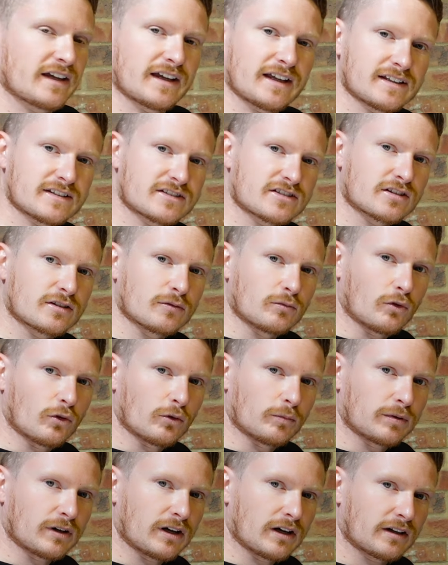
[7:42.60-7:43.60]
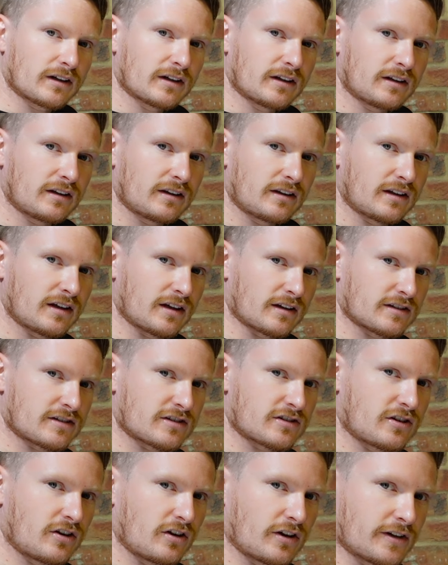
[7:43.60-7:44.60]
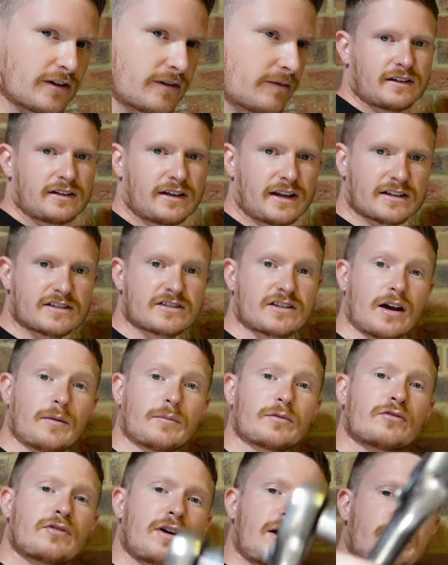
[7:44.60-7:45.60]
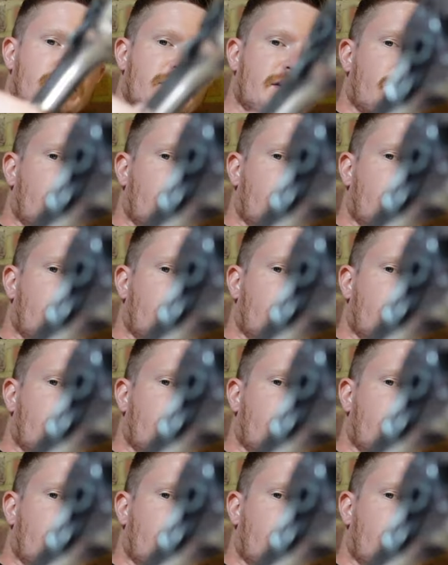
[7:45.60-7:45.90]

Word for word: into the wall plug the other side. Next up, grab the